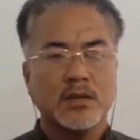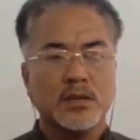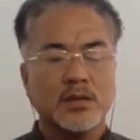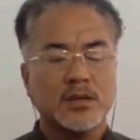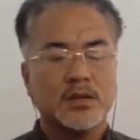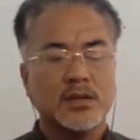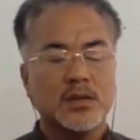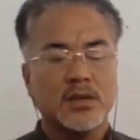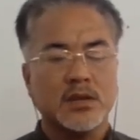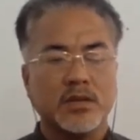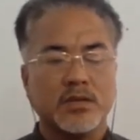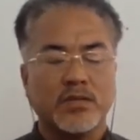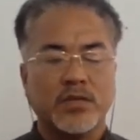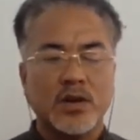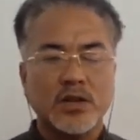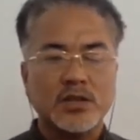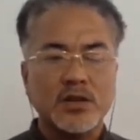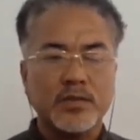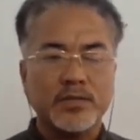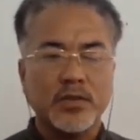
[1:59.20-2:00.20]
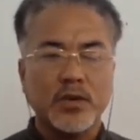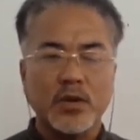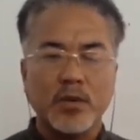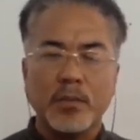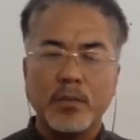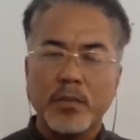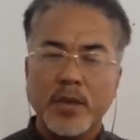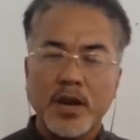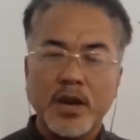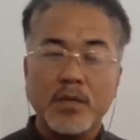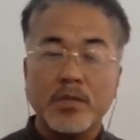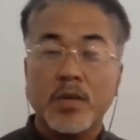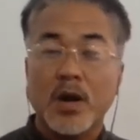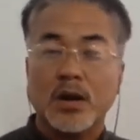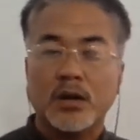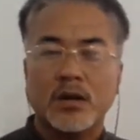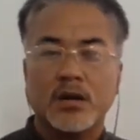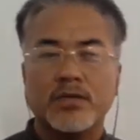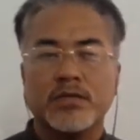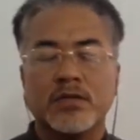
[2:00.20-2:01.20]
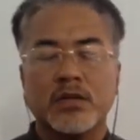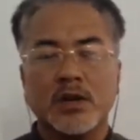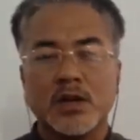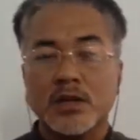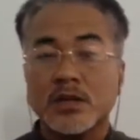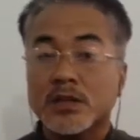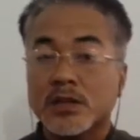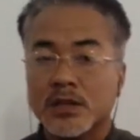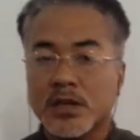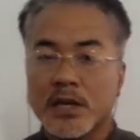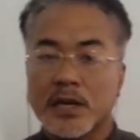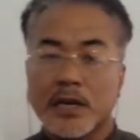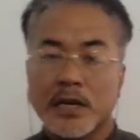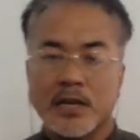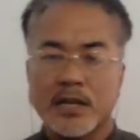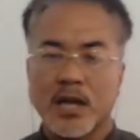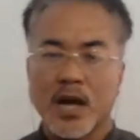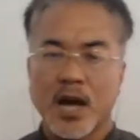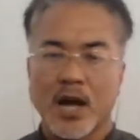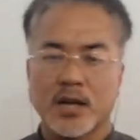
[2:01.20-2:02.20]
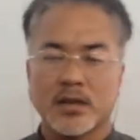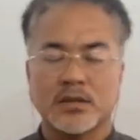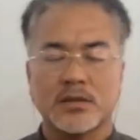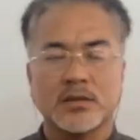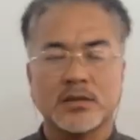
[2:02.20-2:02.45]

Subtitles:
See, first of all, Mary Parker Follett said that